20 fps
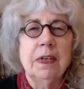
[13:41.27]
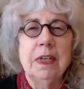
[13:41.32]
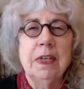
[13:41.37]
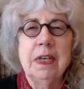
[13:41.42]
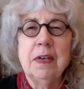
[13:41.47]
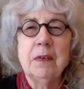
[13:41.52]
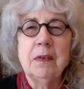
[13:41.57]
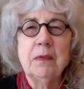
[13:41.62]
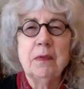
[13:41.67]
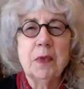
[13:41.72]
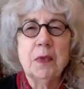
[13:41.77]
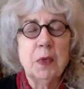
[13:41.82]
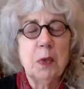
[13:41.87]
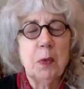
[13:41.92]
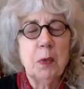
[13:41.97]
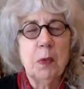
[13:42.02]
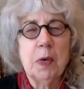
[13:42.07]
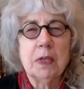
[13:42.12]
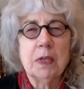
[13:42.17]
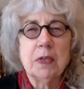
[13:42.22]
give
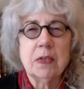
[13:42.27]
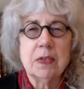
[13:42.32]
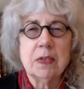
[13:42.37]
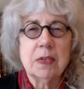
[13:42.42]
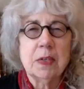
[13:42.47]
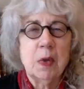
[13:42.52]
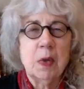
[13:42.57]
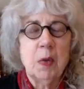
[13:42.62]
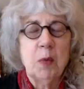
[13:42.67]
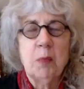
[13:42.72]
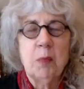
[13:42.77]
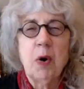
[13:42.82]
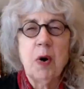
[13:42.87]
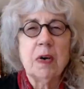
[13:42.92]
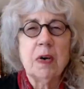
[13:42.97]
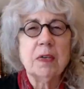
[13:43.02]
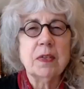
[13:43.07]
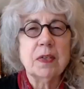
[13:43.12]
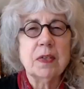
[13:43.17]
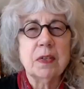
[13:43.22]
to us
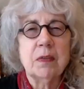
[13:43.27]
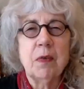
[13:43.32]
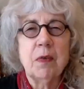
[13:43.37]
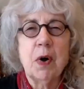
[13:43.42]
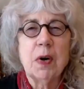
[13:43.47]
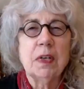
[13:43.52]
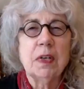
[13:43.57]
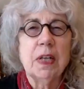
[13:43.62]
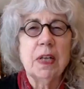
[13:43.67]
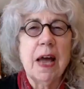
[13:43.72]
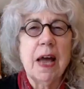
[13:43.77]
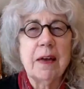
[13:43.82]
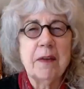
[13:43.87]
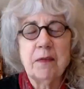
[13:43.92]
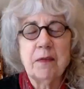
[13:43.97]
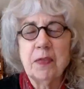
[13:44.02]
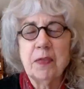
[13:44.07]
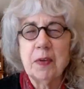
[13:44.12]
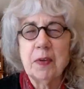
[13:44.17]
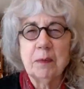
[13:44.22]
parts of our
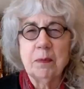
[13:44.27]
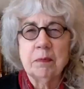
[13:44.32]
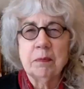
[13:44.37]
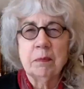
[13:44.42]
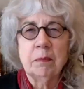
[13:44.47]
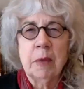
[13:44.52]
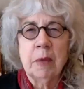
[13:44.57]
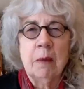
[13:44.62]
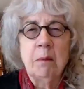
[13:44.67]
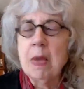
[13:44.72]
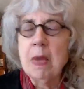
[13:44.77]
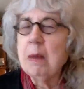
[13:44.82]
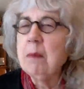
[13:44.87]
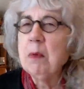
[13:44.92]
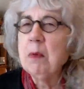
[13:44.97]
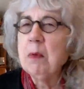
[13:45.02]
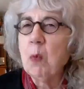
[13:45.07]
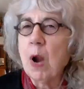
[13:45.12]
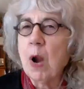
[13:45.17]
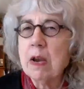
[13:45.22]
life that
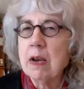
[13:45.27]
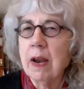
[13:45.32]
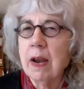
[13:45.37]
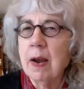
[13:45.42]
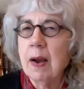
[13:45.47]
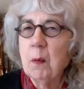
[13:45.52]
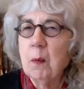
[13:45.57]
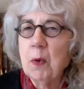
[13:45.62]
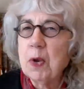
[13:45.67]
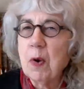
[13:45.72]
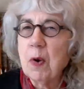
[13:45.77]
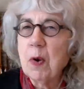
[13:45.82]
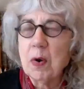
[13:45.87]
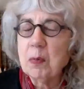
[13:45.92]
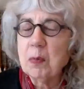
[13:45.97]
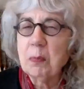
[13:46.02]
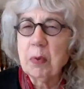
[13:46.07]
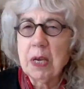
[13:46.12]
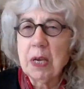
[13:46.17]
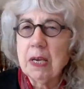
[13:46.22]
maybe right now we
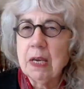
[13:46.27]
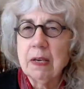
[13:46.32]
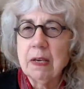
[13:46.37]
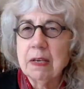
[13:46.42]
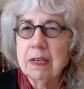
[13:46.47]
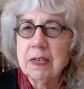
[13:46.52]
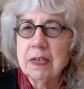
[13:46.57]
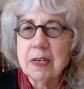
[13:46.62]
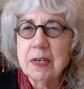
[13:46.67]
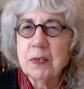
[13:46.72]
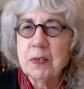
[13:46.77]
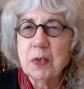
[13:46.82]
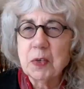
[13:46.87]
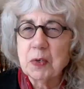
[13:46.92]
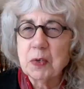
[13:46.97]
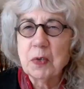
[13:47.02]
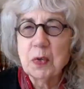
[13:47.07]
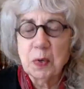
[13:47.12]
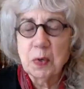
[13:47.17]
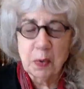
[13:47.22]
aren't paying
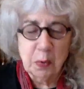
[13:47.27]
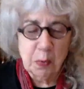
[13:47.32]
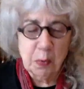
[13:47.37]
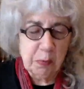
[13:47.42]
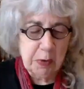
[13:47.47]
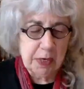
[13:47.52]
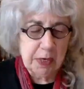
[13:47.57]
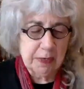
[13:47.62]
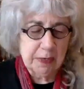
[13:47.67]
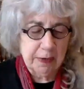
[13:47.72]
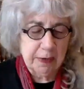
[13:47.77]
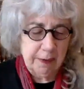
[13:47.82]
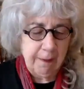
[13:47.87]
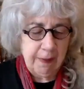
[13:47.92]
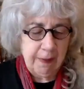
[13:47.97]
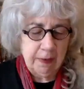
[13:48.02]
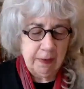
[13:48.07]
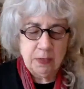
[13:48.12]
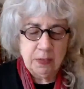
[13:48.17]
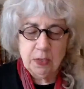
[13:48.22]
attention to, but
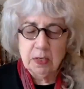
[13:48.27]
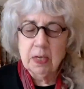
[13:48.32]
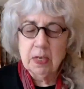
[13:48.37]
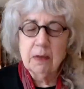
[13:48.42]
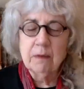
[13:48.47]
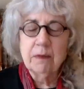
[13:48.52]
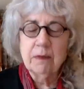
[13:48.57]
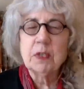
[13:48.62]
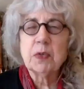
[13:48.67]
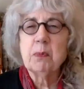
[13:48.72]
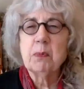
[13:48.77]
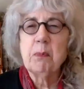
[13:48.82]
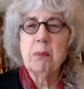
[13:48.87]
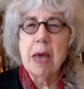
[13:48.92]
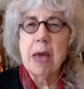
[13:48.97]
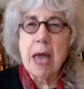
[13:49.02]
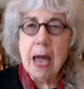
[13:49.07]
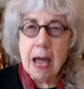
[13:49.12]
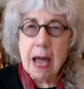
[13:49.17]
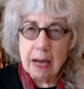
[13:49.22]
to give us
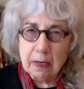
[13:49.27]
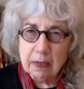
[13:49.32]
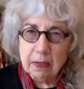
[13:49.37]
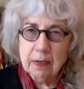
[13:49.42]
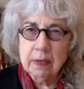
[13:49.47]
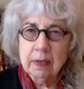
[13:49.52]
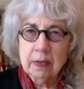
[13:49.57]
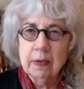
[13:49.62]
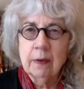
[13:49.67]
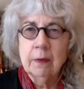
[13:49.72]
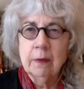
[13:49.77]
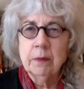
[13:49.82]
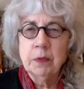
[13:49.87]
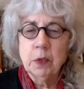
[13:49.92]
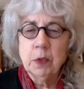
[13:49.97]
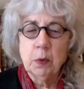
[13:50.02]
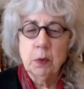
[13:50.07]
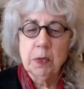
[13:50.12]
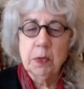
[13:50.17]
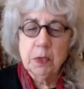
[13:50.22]
back,
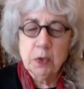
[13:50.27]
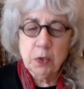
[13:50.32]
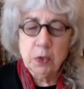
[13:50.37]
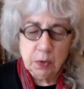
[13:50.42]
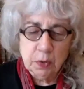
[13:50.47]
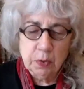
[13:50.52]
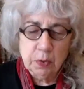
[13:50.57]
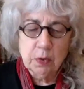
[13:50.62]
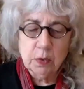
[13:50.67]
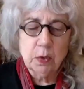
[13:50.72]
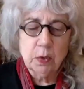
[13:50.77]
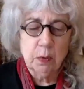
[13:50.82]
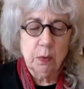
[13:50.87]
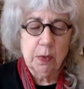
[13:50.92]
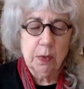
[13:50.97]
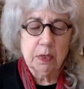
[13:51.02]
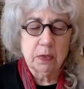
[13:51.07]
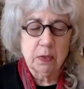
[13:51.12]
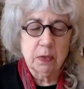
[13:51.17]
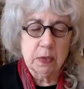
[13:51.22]
to return to
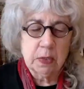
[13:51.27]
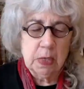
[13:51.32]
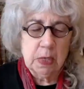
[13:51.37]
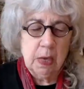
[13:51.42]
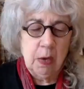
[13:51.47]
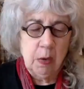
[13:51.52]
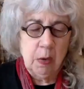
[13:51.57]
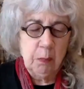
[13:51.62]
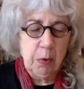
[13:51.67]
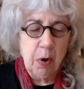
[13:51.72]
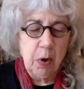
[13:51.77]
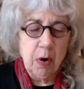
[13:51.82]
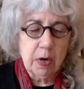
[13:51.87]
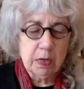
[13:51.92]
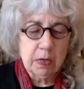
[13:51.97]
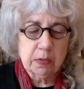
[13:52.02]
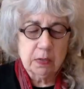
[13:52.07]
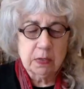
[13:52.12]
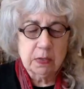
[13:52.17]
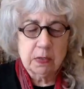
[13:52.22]
us
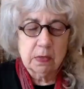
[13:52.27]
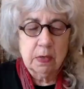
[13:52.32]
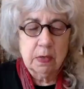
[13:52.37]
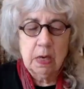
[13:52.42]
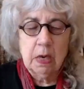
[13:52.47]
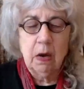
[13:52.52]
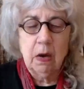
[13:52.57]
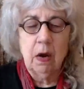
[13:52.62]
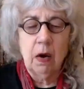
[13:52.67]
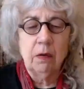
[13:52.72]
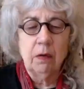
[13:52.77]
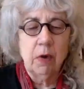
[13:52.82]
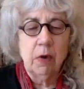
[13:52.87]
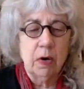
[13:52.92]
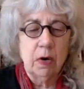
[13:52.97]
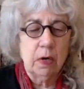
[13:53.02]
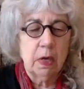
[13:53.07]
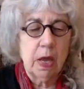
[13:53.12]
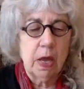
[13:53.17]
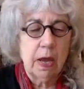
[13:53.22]
parts of
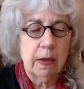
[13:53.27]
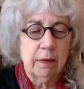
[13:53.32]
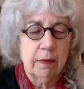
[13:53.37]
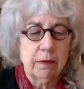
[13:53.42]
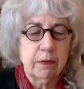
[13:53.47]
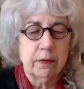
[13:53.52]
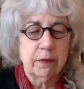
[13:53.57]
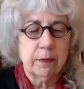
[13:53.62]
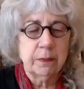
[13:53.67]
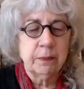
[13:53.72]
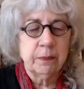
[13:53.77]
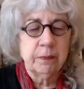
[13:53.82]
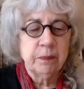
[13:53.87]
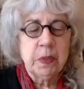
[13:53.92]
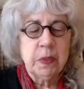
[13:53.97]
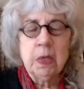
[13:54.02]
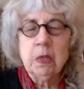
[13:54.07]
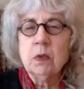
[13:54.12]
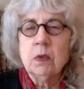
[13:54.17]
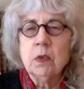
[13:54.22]
our life.
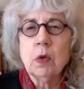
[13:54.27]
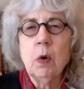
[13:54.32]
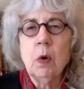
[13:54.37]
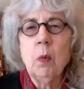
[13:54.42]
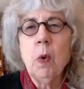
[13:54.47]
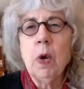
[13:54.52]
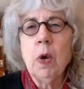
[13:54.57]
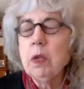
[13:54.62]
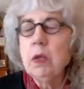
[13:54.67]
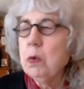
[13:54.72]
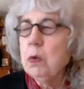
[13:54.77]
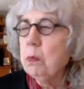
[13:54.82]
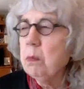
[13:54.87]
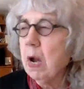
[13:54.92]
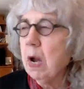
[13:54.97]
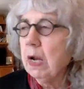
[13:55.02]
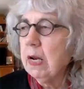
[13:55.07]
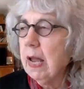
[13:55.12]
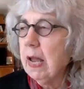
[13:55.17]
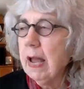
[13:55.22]
So what you
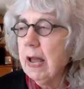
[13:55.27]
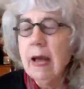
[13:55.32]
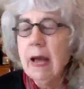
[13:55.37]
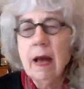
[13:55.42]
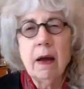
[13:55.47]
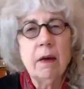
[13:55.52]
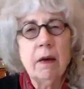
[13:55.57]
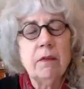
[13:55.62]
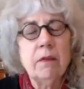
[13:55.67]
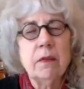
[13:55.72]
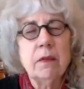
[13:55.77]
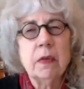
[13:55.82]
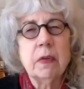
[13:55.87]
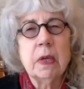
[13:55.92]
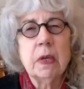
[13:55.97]
might have,